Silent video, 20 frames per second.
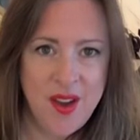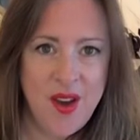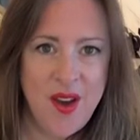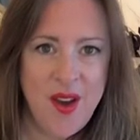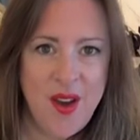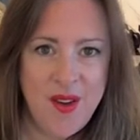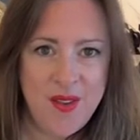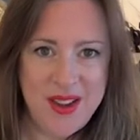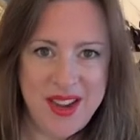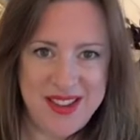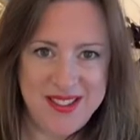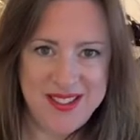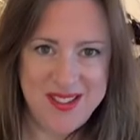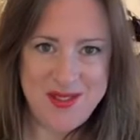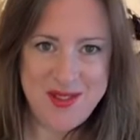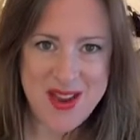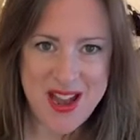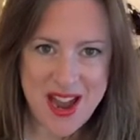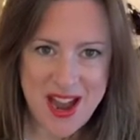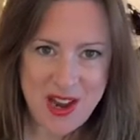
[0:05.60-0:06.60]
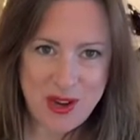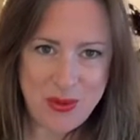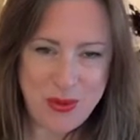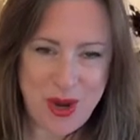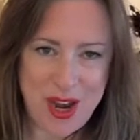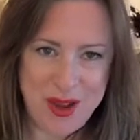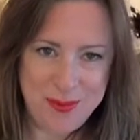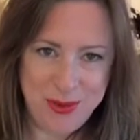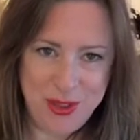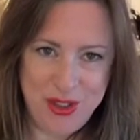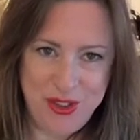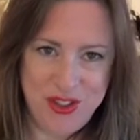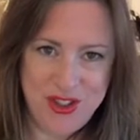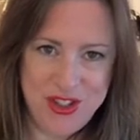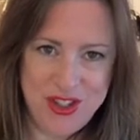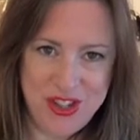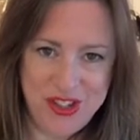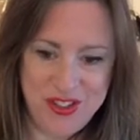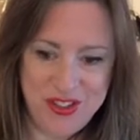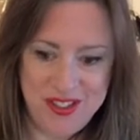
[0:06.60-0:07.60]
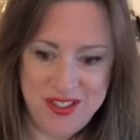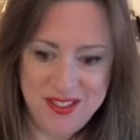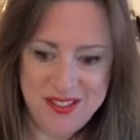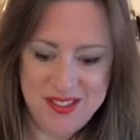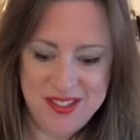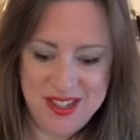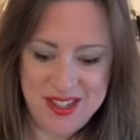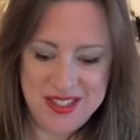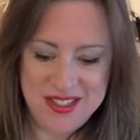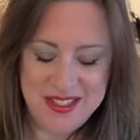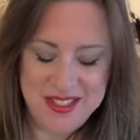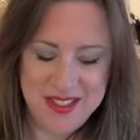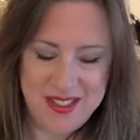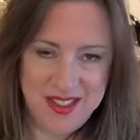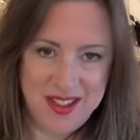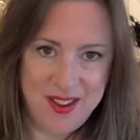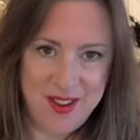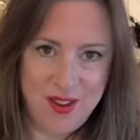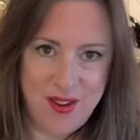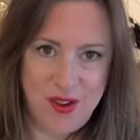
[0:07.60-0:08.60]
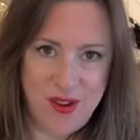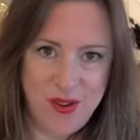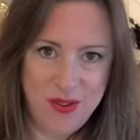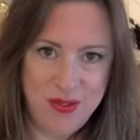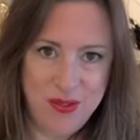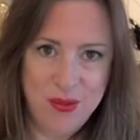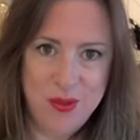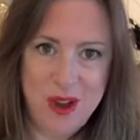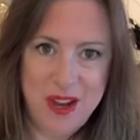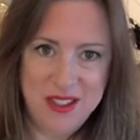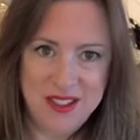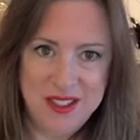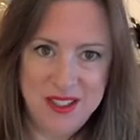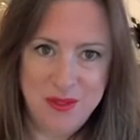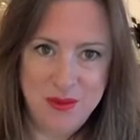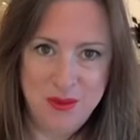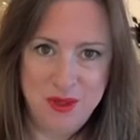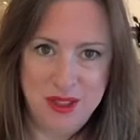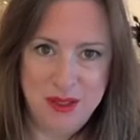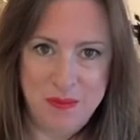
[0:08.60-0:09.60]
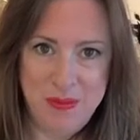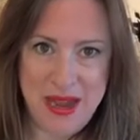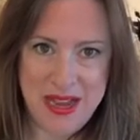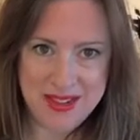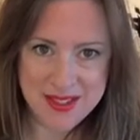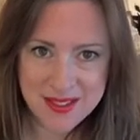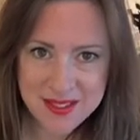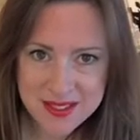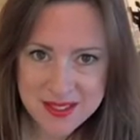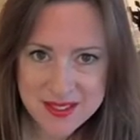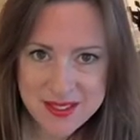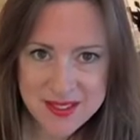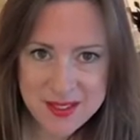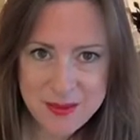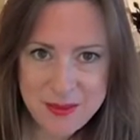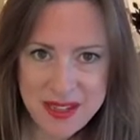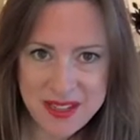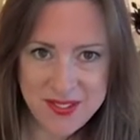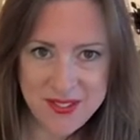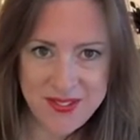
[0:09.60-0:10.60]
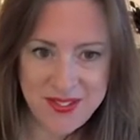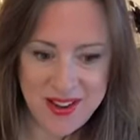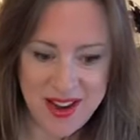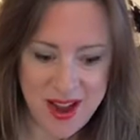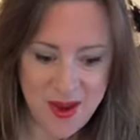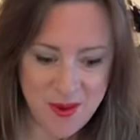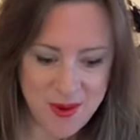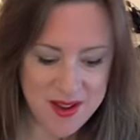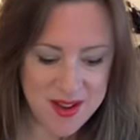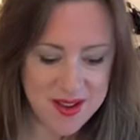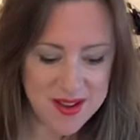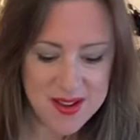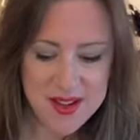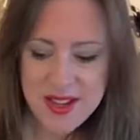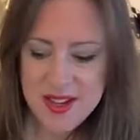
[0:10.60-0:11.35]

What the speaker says: Okay, so now I'm going to show you the exciting thing of working with petals to make a flower.